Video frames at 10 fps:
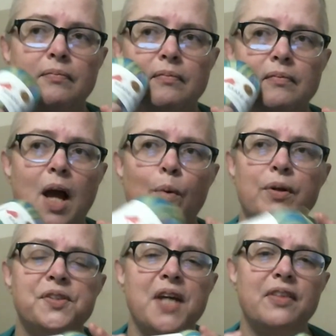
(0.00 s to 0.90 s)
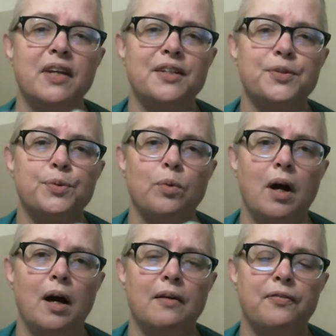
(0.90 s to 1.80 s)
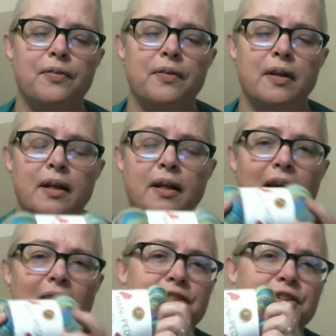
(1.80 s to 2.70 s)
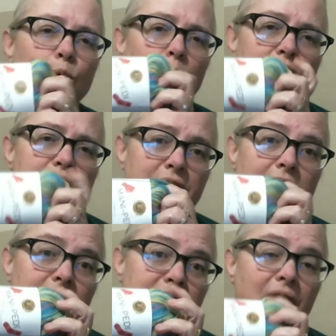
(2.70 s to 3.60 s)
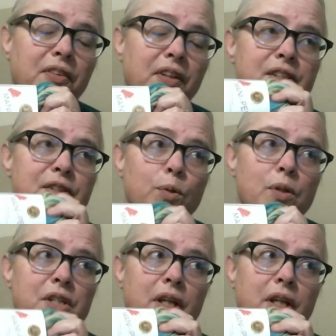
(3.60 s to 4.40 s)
I wouldn't say that it's rough. It's squishy. It definitely is squishy.